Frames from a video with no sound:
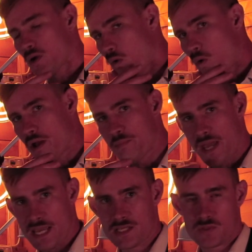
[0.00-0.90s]
the
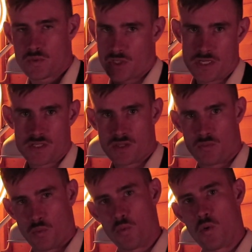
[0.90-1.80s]
Coinbase, which is the
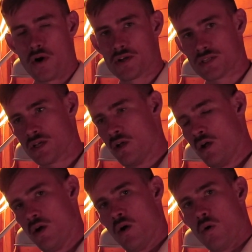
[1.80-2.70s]
rewards
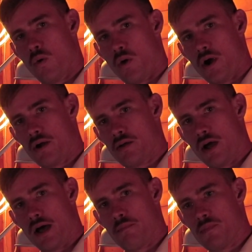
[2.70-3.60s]
or
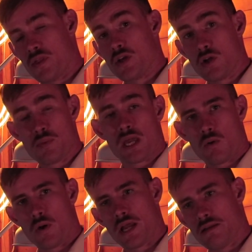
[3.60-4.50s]
the new
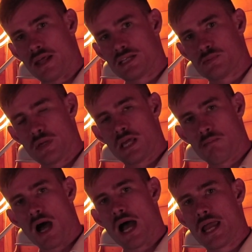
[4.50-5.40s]
Bitcoin that is being
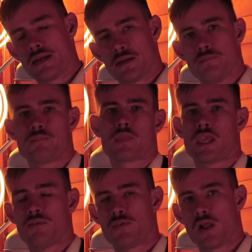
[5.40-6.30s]
mined,
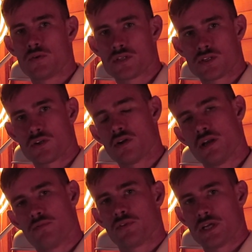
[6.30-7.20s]
it follows a
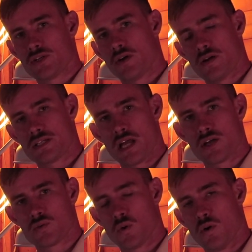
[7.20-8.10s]
certain inflationary
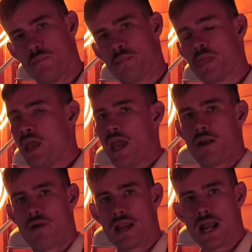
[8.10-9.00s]
schedule.
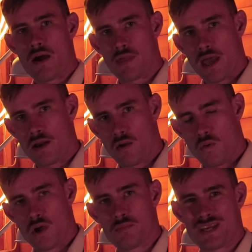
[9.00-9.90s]
And right now that
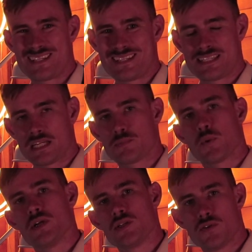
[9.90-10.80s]
Coinbase is
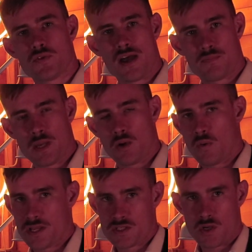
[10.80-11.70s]
6.25
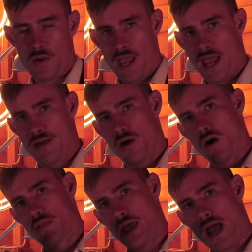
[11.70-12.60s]
Bitcoin. So
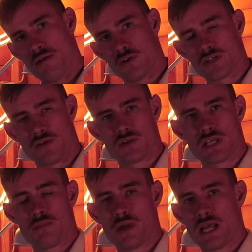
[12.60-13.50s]
on average, every
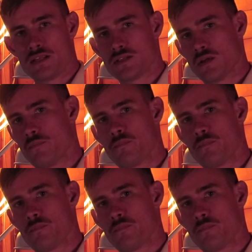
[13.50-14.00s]
10 minutes,